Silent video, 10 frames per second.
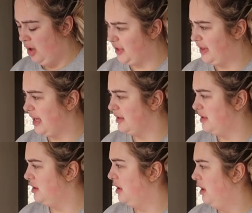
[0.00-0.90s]
So
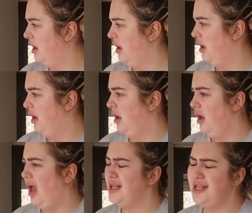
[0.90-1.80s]
that's,
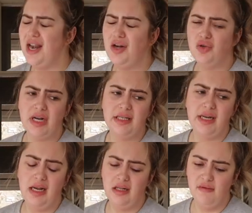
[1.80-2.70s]
it's an
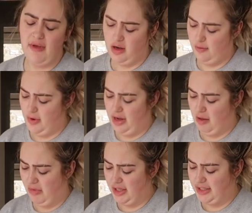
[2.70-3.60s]
interesting development
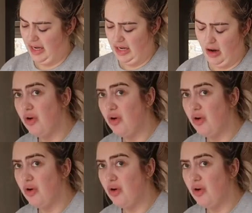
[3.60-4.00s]
in my day.